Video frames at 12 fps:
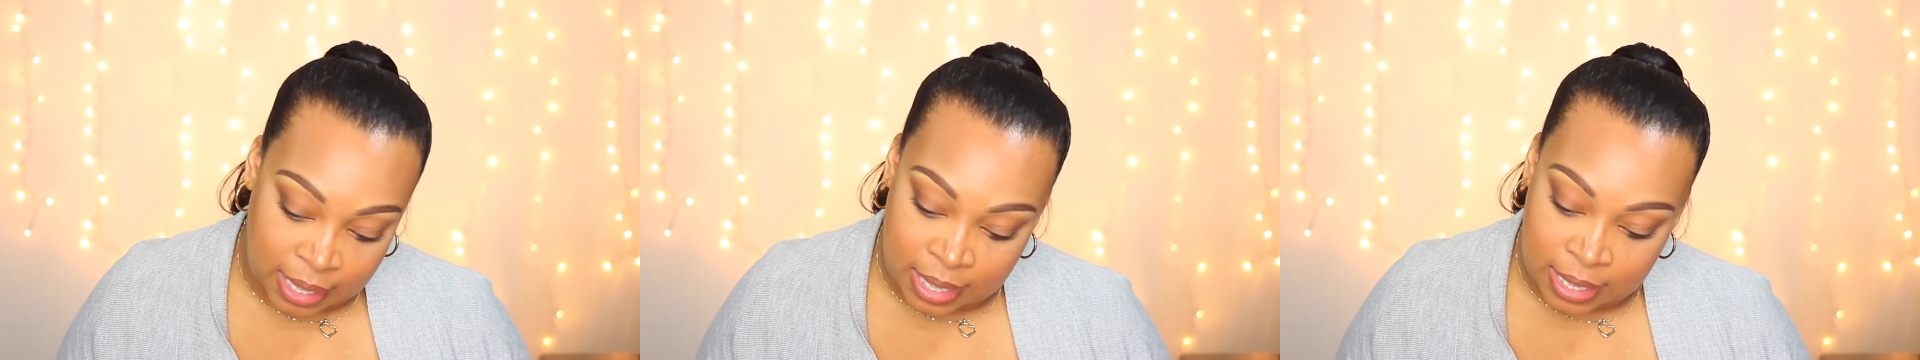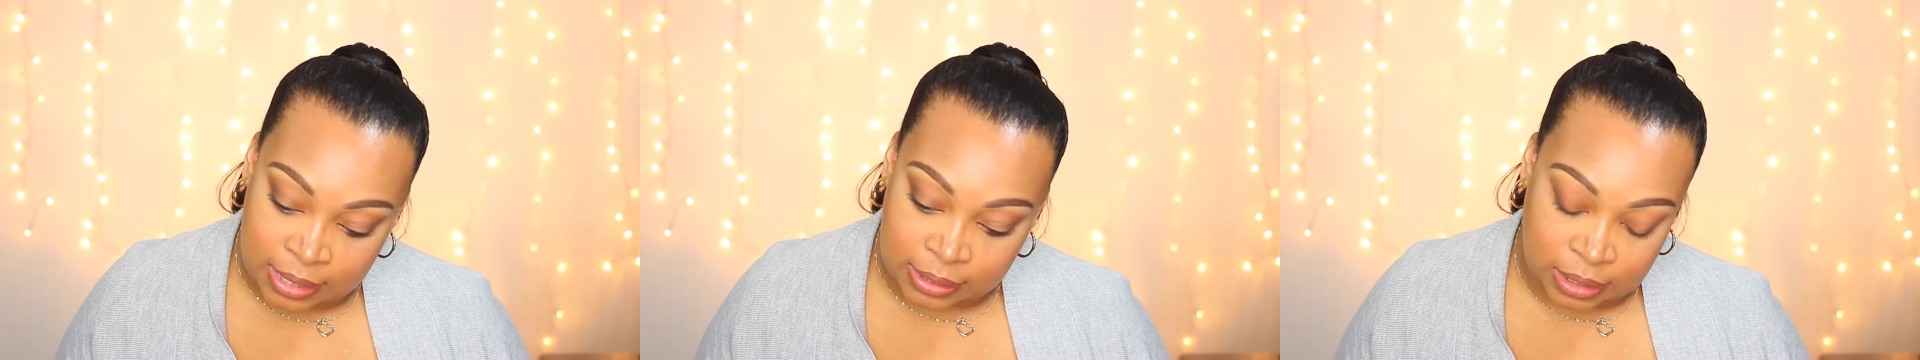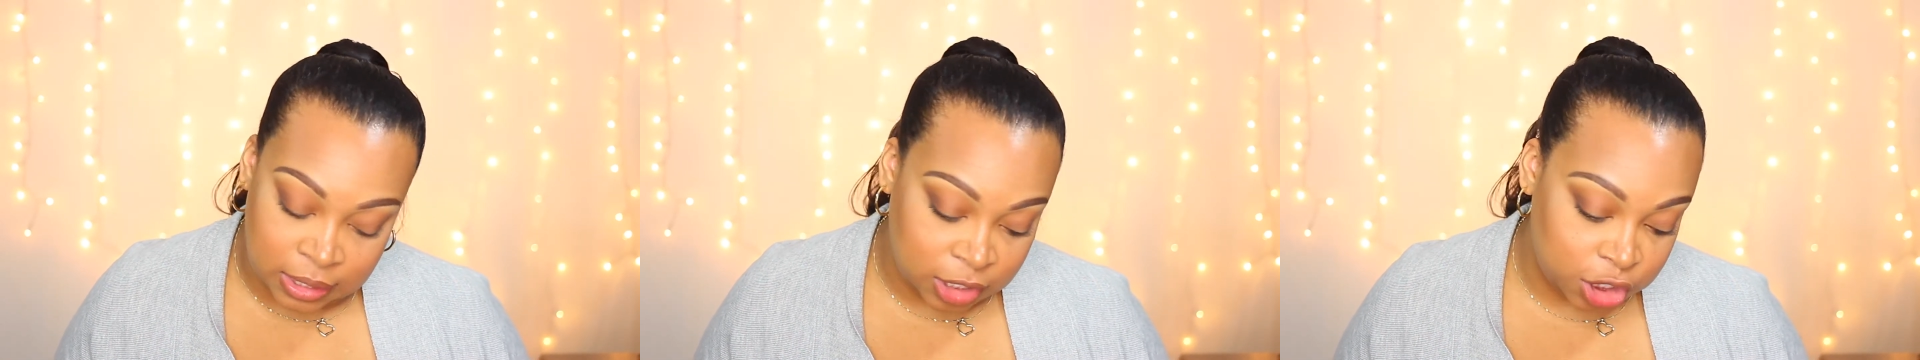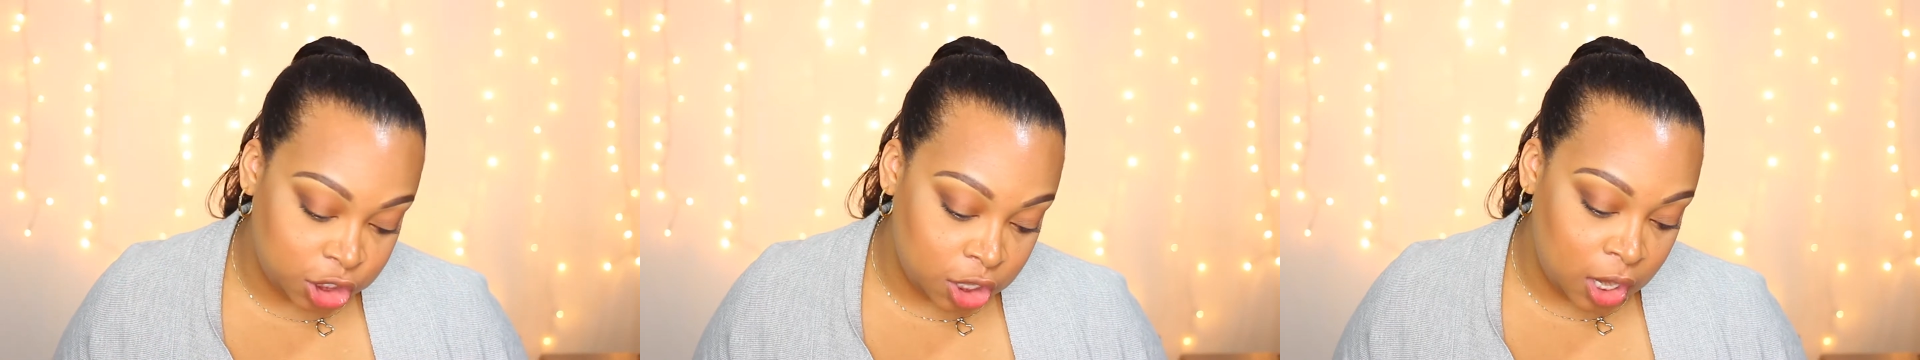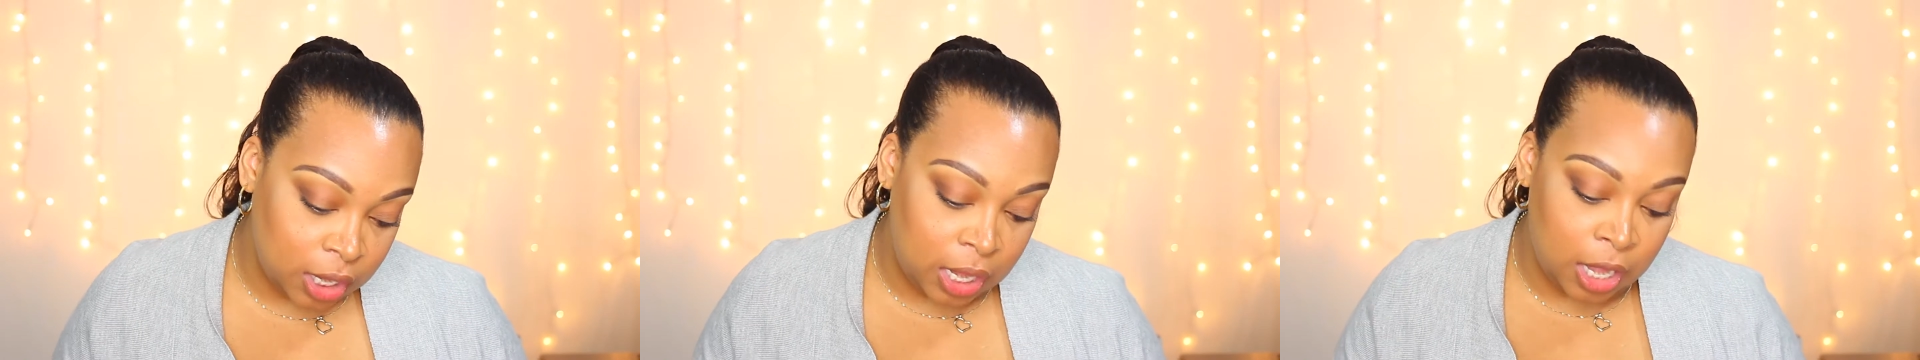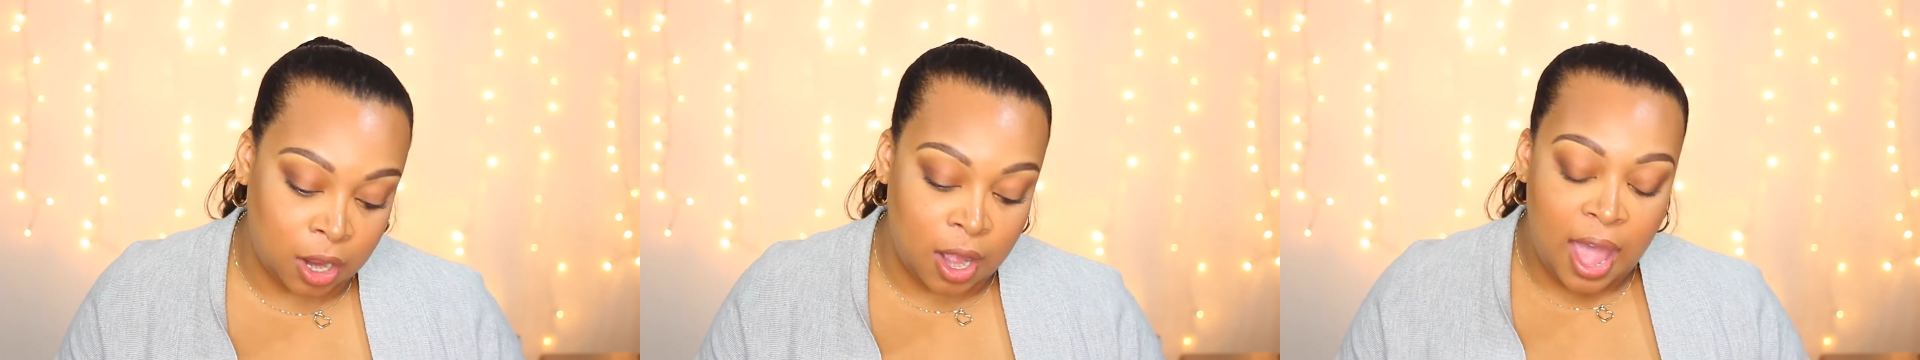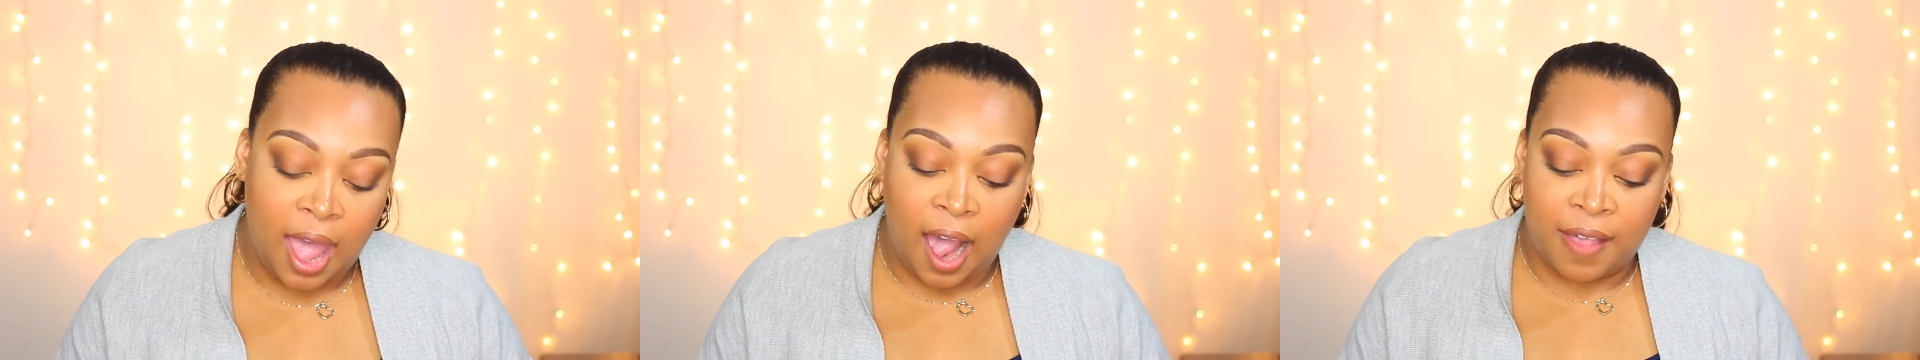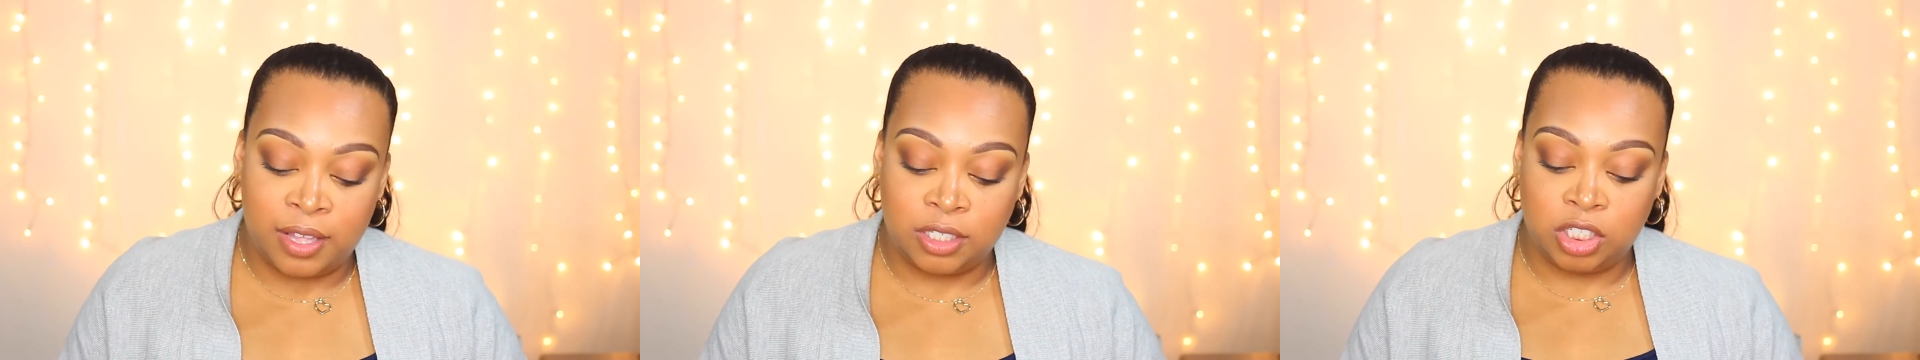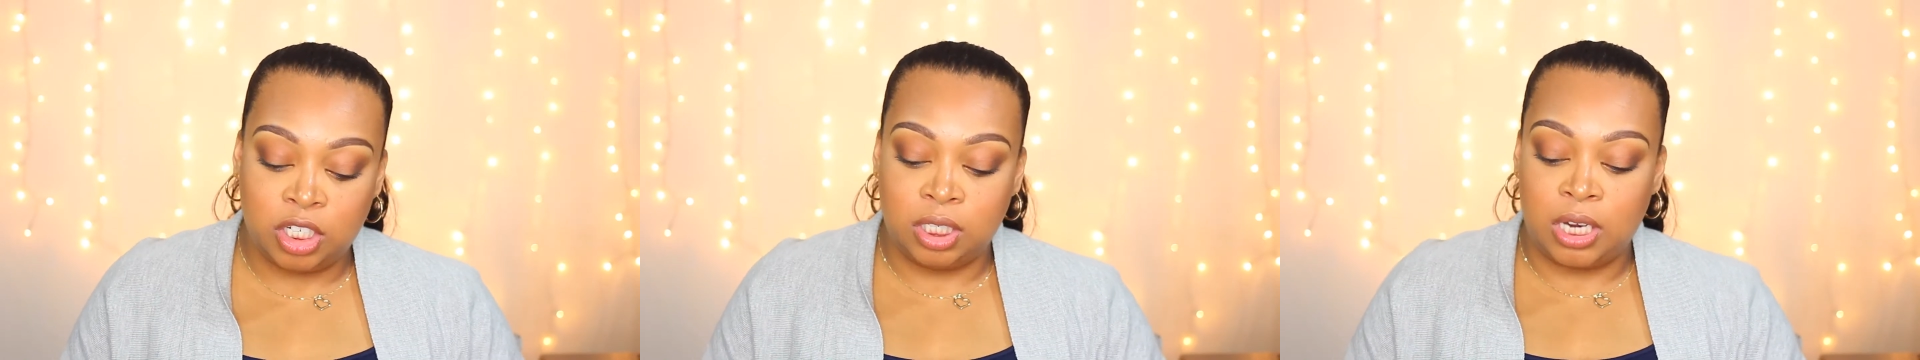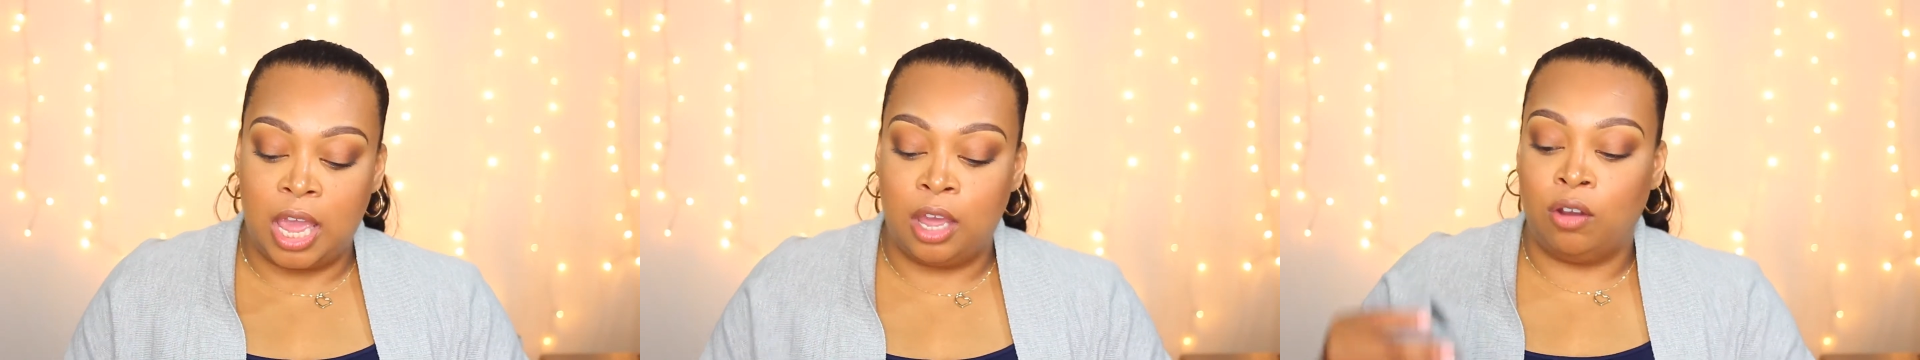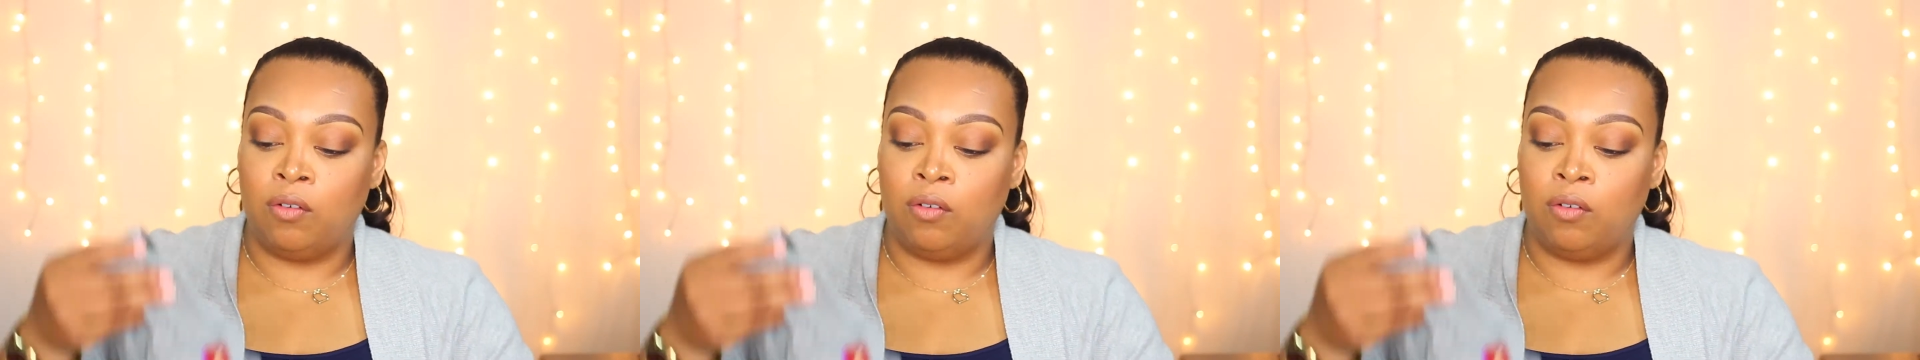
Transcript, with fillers: is this shirt here. And this is just a